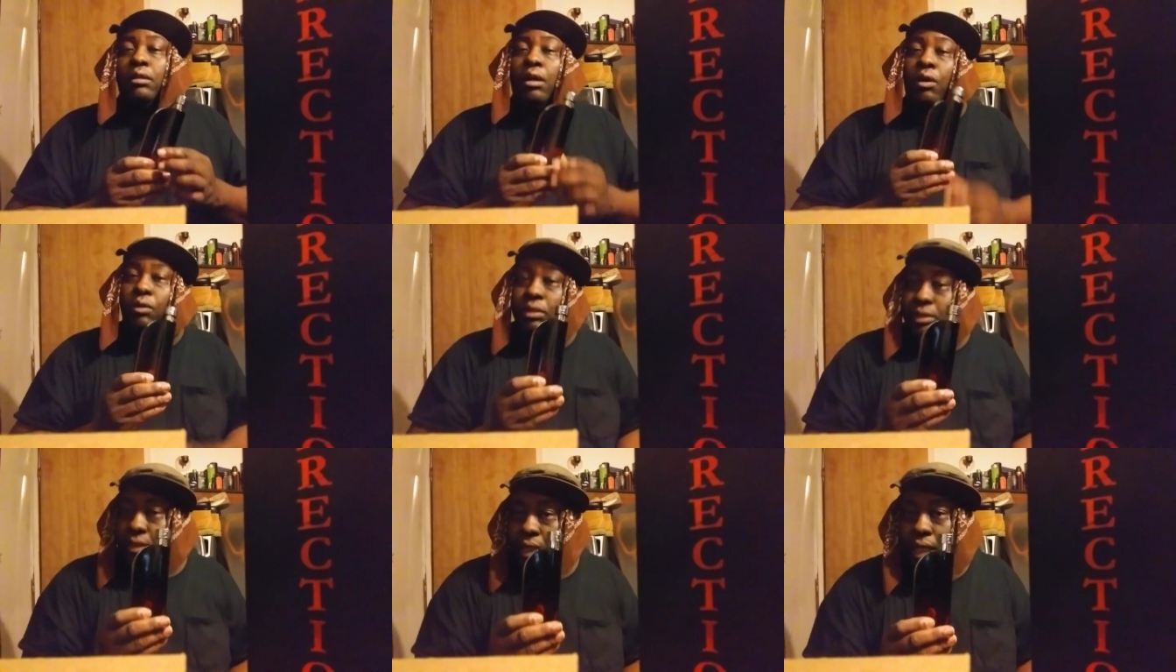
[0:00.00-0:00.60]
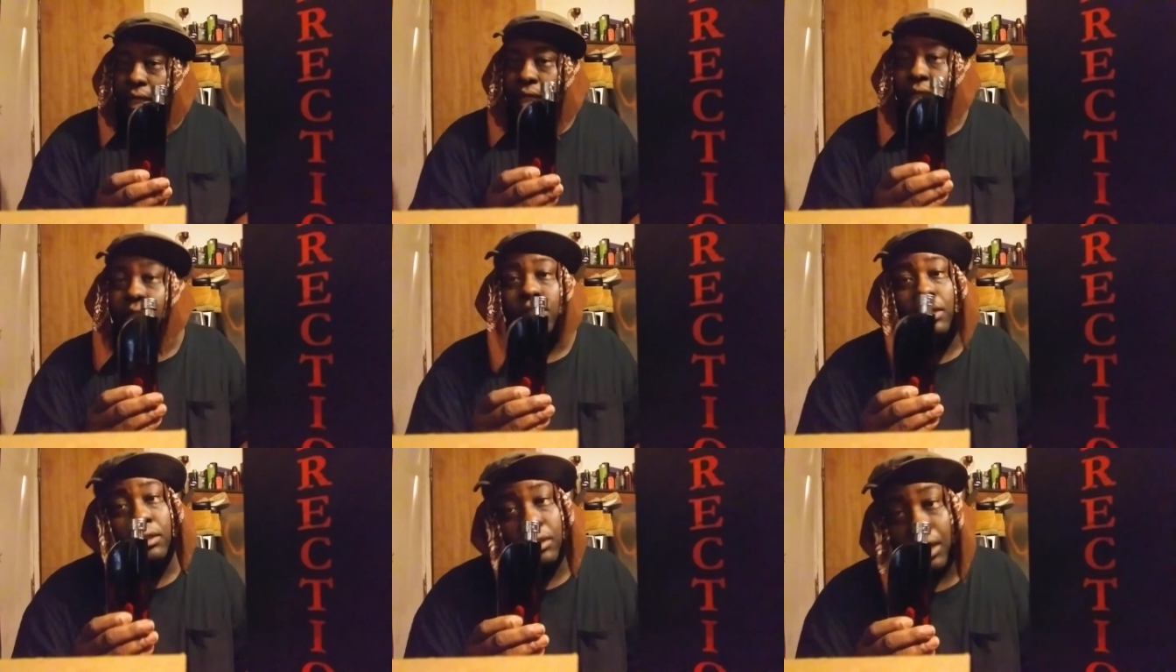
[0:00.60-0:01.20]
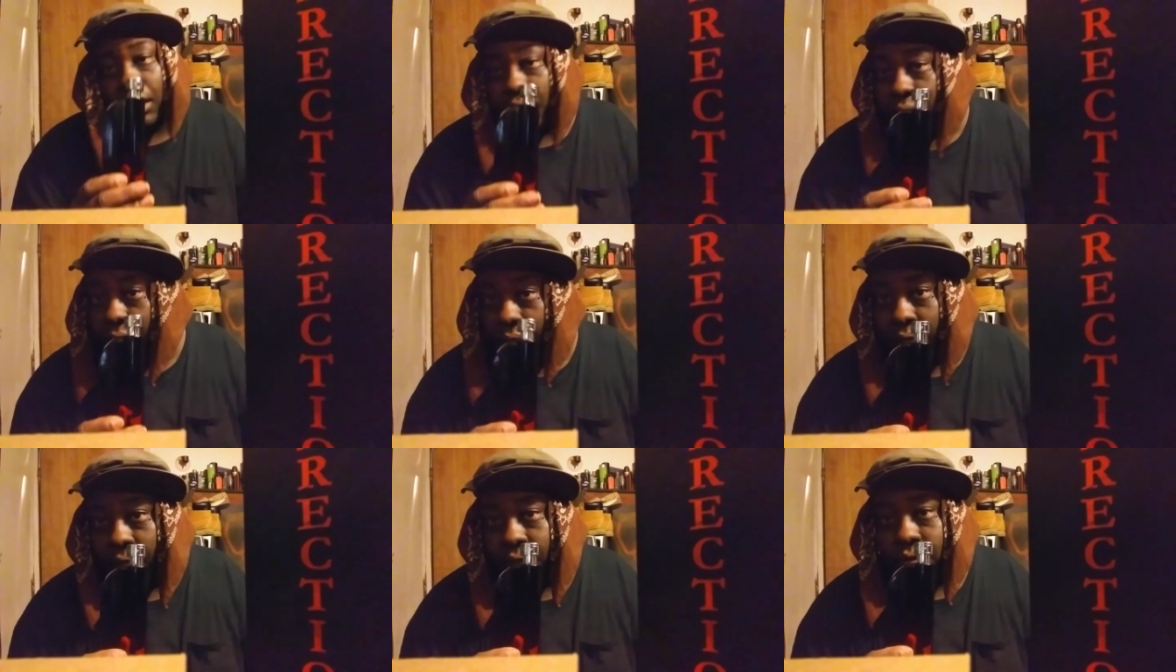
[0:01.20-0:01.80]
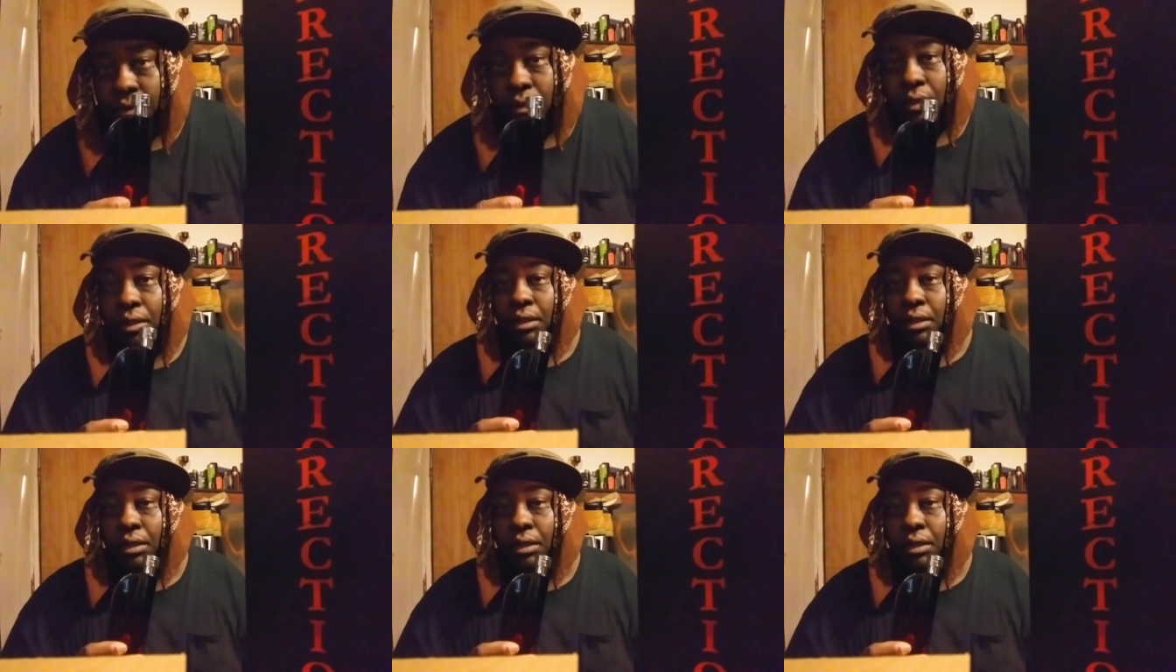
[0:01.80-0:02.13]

on the skin, it just doesn't last.